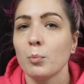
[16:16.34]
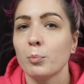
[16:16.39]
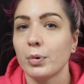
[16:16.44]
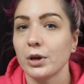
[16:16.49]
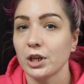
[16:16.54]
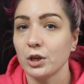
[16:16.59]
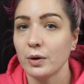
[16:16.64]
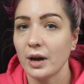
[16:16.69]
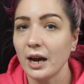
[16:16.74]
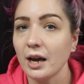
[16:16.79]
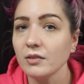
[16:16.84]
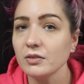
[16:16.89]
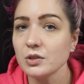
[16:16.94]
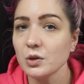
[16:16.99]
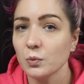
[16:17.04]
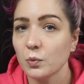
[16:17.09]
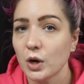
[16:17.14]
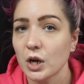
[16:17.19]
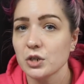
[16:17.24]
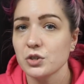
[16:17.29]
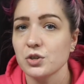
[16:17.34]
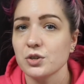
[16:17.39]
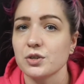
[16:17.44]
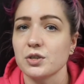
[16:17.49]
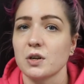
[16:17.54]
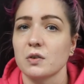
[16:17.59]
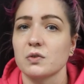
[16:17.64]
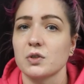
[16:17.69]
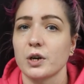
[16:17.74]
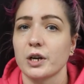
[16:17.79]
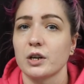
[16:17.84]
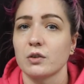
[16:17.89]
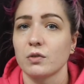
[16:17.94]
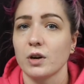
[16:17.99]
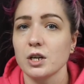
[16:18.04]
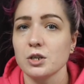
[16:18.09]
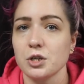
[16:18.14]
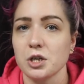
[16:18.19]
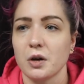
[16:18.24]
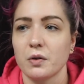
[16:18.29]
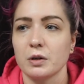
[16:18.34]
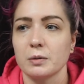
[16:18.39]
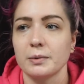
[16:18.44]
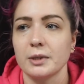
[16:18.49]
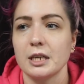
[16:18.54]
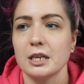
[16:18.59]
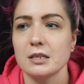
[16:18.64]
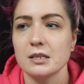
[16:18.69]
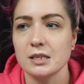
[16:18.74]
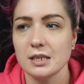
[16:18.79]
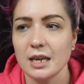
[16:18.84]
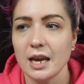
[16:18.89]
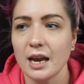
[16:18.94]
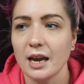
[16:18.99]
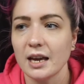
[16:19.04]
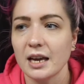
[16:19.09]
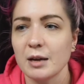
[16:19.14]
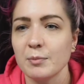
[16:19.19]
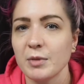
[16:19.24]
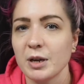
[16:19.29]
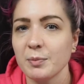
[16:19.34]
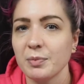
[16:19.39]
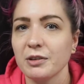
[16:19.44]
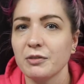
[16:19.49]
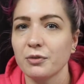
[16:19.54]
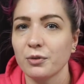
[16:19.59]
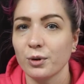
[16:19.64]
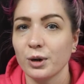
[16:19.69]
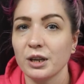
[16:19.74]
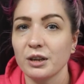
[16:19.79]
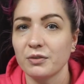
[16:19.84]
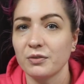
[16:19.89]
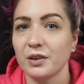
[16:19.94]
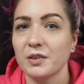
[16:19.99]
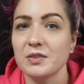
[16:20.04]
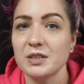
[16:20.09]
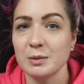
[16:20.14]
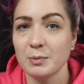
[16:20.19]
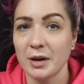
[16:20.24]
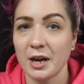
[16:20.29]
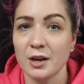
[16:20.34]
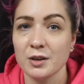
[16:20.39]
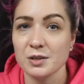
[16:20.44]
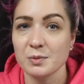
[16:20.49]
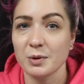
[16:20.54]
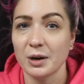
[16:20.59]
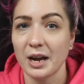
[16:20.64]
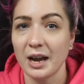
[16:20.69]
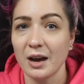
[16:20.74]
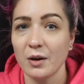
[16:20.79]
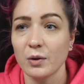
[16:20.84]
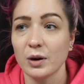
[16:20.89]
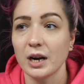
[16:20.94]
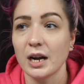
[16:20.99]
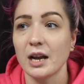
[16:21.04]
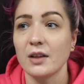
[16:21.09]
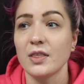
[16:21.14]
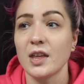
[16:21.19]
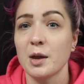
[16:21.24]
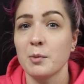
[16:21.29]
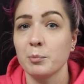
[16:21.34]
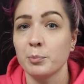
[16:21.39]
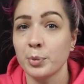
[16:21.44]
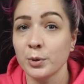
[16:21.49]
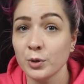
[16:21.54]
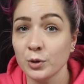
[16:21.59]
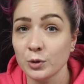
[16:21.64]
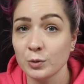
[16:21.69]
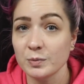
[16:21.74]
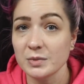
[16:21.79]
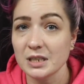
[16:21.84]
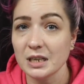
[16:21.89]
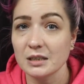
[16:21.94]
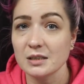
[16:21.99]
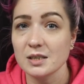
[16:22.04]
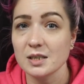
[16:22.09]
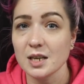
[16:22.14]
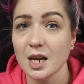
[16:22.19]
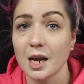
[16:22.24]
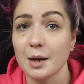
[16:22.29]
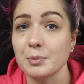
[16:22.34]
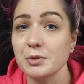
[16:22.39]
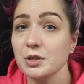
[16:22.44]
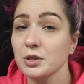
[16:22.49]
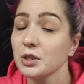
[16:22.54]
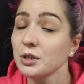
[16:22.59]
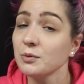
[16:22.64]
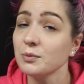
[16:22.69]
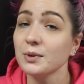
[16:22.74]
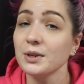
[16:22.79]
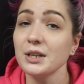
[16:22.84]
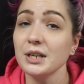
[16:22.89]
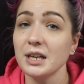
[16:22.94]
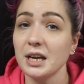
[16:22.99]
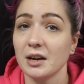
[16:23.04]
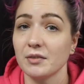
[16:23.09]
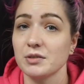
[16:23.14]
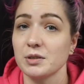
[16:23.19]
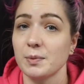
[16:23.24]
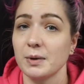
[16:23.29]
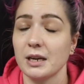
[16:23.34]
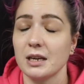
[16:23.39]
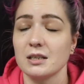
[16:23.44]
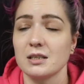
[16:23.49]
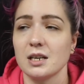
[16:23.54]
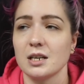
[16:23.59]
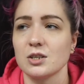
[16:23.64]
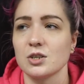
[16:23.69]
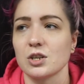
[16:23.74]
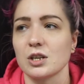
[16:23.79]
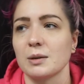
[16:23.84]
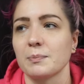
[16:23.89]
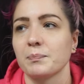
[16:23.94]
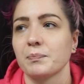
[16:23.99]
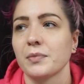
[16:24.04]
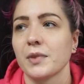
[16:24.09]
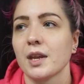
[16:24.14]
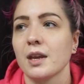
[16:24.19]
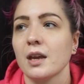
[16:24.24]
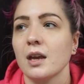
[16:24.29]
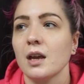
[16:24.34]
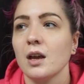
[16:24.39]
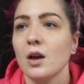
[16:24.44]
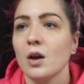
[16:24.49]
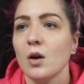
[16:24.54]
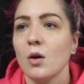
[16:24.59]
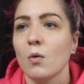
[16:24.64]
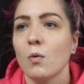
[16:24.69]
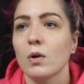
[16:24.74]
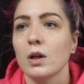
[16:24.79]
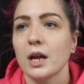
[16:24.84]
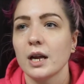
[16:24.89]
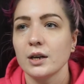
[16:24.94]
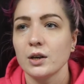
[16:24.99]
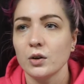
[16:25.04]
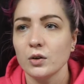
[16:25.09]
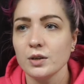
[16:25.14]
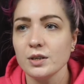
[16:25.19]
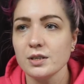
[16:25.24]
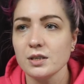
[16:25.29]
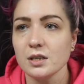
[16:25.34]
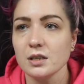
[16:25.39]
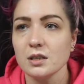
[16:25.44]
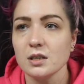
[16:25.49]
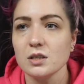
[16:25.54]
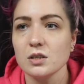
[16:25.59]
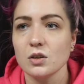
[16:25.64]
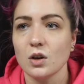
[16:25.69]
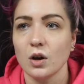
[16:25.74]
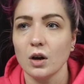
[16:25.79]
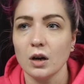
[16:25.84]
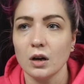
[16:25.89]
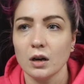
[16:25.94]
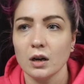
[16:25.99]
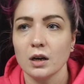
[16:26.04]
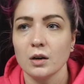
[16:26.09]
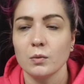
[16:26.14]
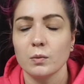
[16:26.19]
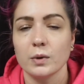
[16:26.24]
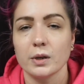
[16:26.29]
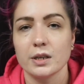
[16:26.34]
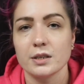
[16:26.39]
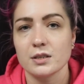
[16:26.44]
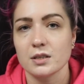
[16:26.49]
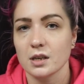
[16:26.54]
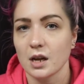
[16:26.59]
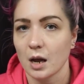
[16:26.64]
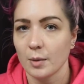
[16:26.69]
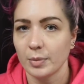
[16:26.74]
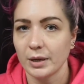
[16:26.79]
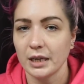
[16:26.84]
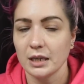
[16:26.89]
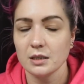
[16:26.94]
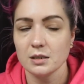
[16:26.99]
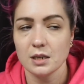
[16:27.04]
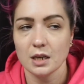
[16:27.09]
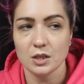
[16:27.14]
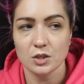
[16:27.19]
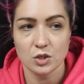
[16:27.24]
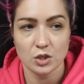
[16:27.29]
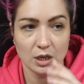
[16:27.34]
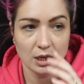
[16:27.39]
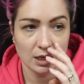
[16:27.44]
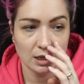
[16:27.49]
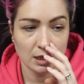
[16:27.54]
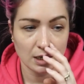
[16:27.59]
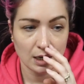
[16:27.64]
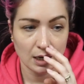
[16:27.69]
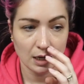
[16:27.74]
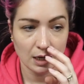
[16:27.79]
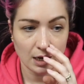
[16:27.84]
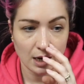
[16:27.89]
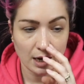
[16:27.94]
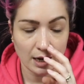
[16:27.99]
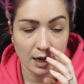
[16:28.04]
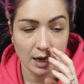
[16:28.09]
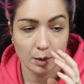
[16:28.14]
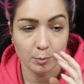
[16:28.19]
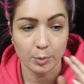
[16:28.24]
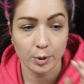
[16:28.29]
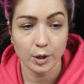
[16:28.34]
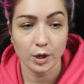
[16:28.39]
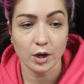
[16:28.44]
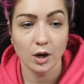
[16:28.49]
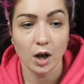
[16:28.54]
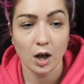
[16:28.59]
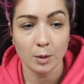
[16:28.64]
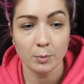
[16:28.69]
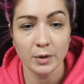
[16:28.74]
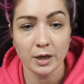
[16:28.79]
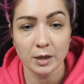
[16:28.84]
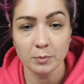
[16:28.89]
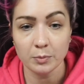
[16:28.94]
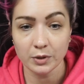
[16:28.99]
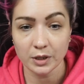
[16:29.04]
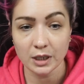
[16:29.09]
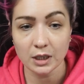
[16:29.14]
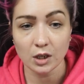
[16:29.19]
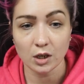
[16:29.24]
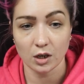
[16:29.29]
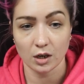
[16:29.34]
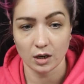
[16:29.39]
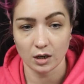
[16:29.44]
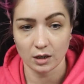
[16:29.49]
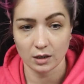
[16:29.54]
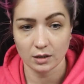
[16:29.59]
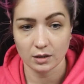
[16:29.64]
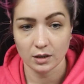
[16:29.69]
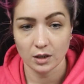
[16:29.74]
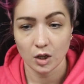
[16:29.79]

But you have to watch yourself during rush hour because, yeah, it might be 40, 50 miles per hour and then boom, dead stop. So you really have to pay attention. Well, I noticed that this car was not paying attention, and I had put on my blinker